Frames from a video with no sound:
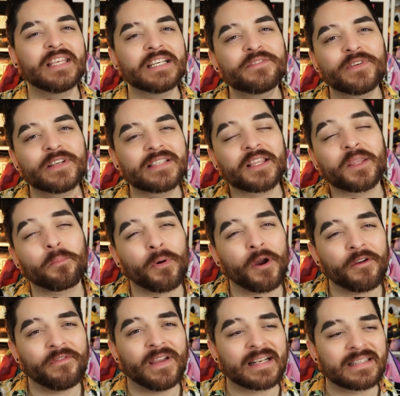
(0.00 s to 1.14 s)
This feels like the
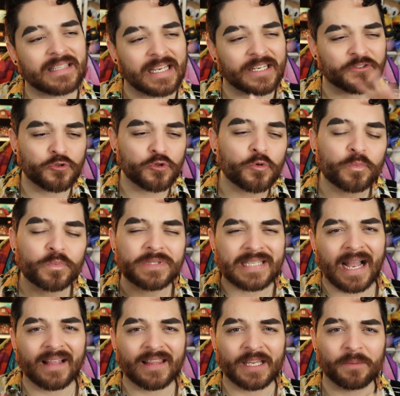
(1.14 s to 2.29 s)
perfect like soup,
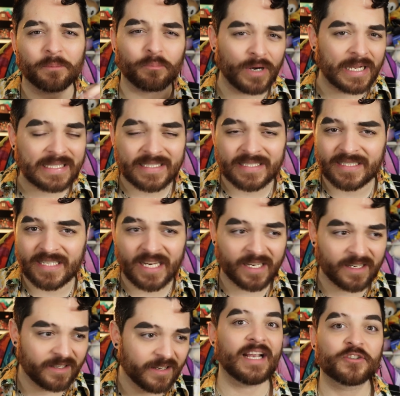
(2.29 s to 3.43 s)
salad,
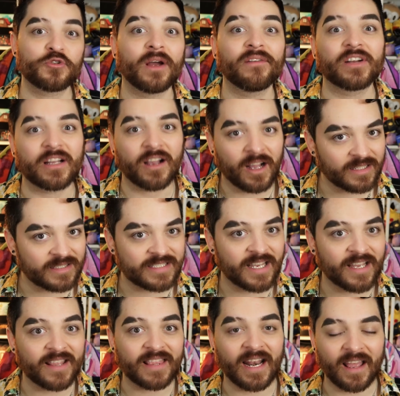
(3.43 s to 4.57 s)
breadstick
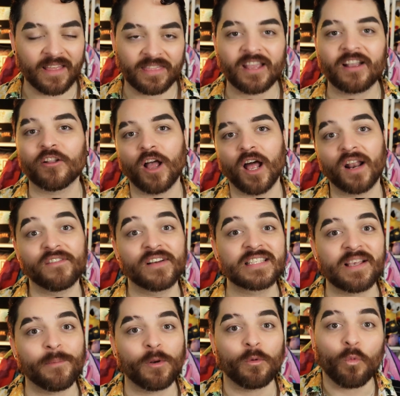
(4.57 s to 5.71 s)
extravaganza that I think a lot of us
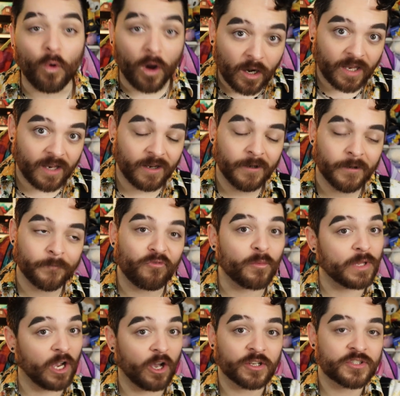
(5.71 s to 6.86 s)
have been wanting from
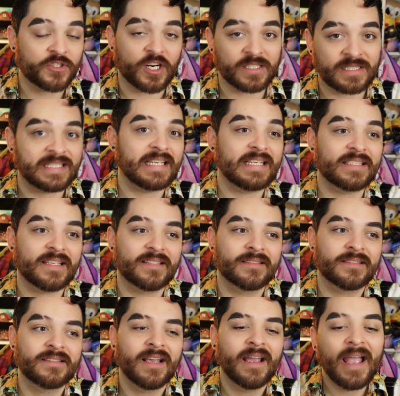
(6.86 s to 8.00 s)
the All Stars
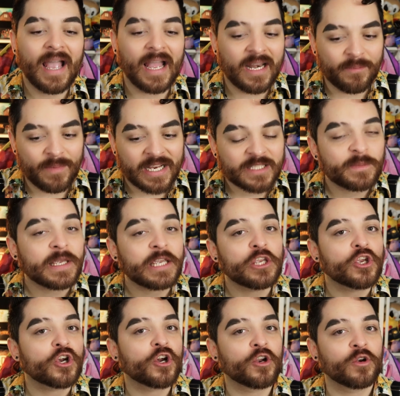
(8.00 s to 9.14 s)
seasons. And it makes me
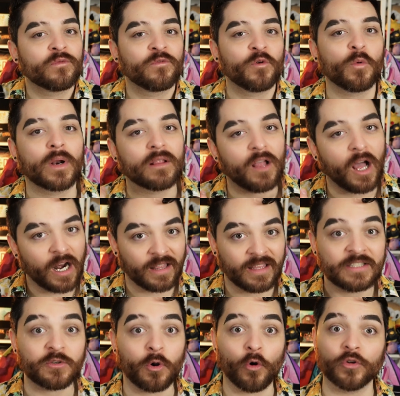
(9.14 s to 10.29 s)
yearn for what a lot of
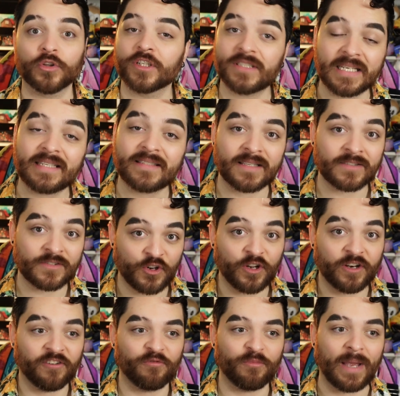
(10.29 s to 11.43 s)
these older seasons could
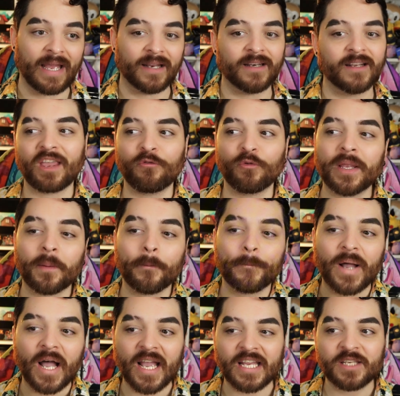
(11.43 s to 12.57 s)
have been if we
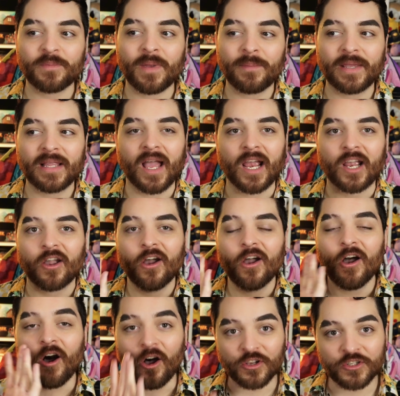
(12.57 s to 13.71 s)
combined maybe like
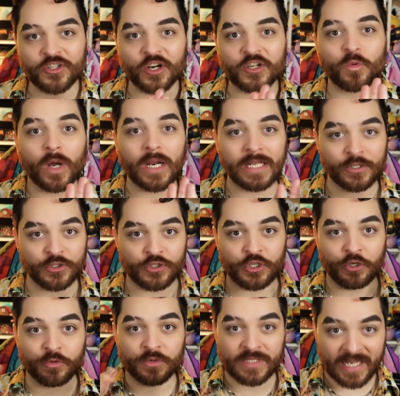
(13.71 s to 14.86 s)
All Stars 1 and
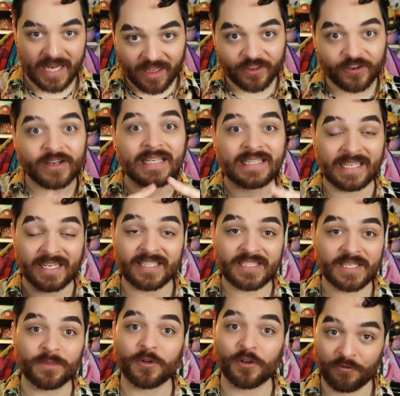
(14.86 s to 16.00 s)
2 together and did a
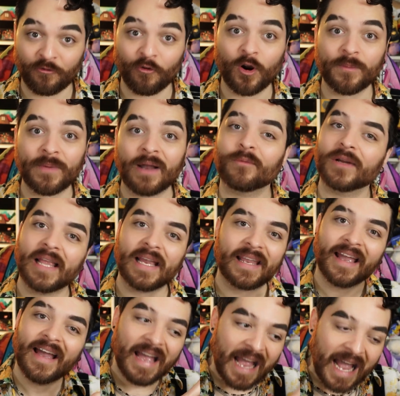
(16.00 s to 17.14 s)
similar format where like
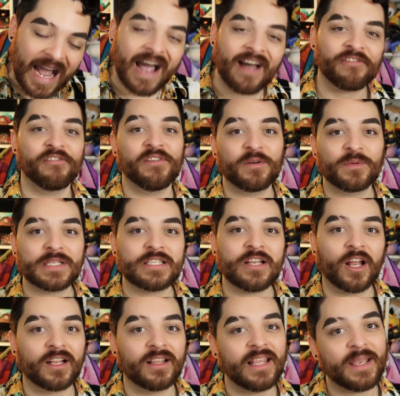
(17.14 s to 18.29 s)
half of it was
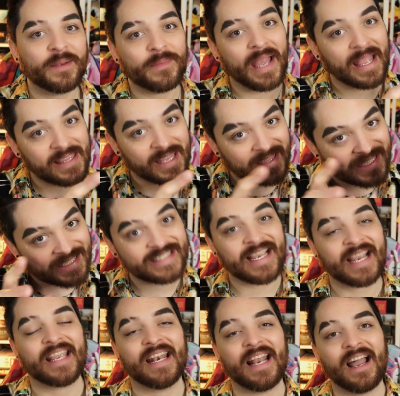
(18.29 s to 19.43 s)
non-a-limb and then the
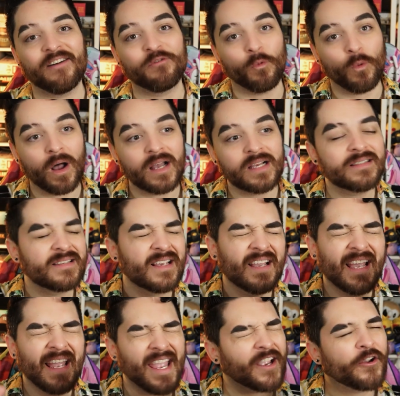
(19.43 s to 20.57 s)
second half was.
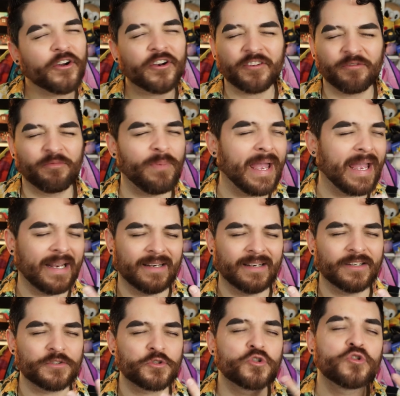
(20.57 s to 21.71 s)
It could have been
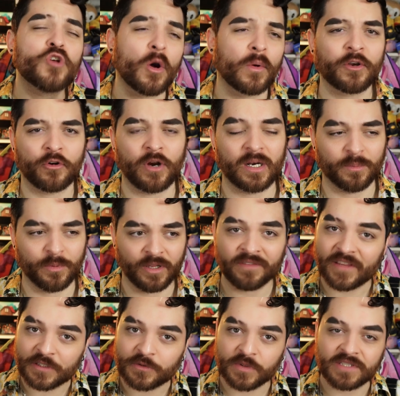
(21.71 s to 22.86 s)
so incredible if
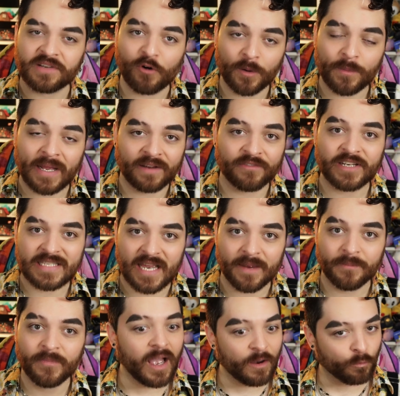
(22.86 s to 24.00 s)
this was the format every
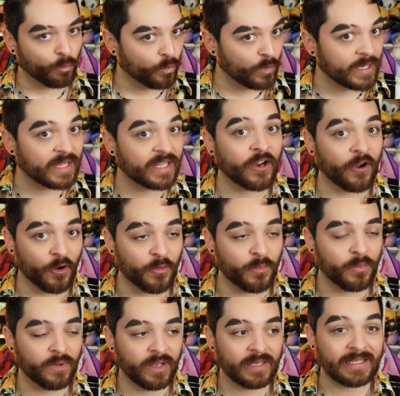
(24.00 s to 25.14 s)
time. I really hope
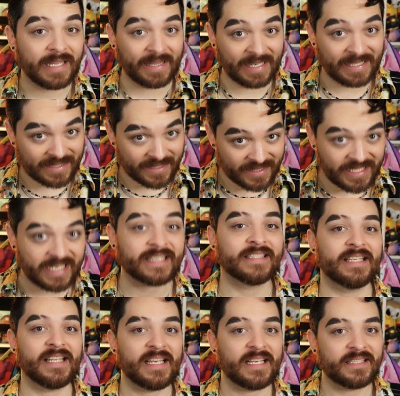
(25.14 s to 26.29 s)
that they stick to
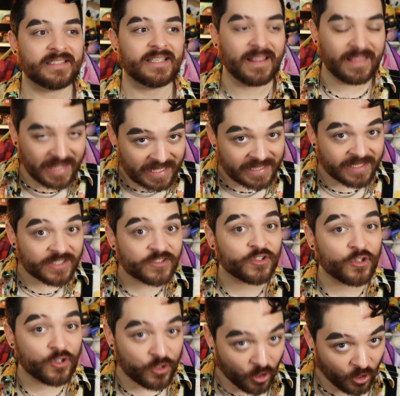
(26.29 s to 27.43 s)
this. This is
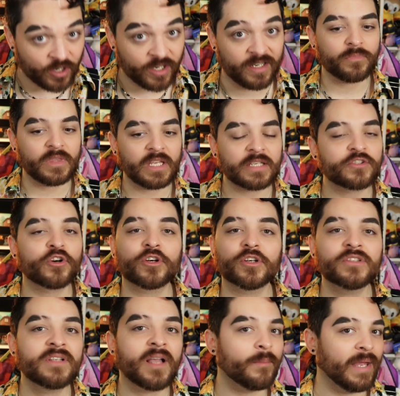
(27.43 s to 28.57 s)
good. These
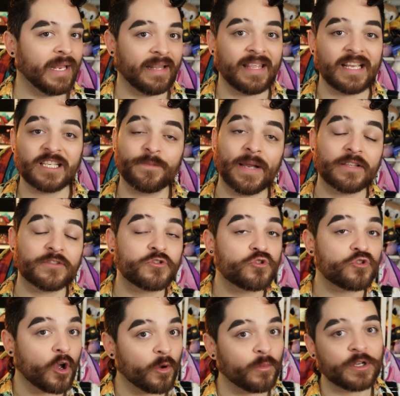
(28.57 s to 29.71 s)
girls come in and they spend
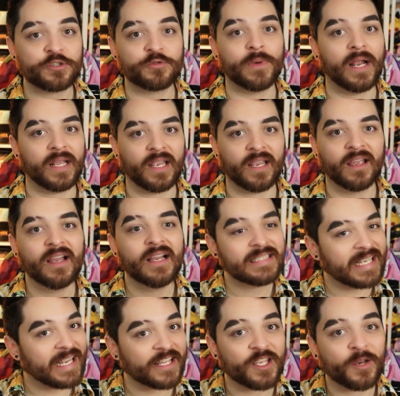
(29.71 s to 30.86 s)
so much money to
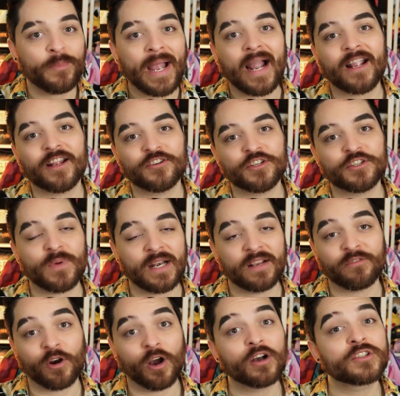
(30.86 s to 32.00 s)
get their packages ready
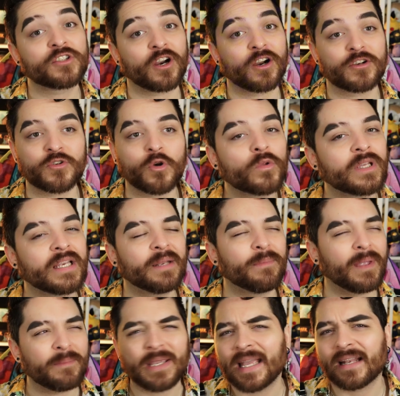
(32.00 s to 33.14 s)
for All Stars, only to
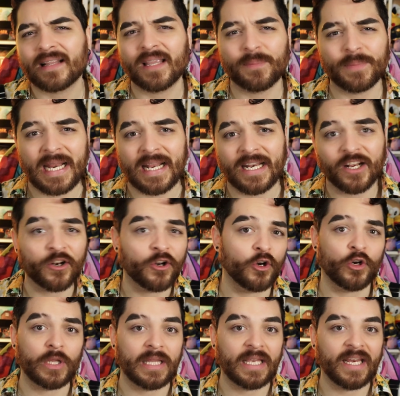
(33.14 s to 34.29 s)
maybe get eliminated
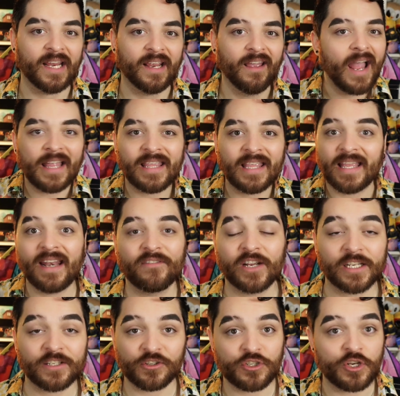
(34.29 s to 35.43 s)
early, and then they never
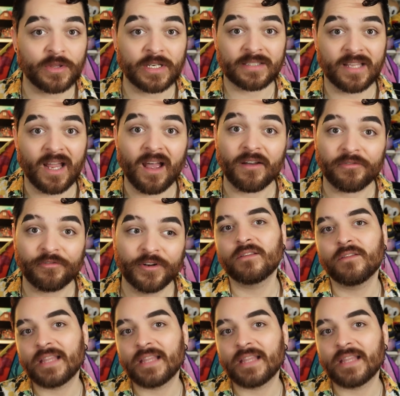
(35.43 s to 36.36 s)
get to show their stuff.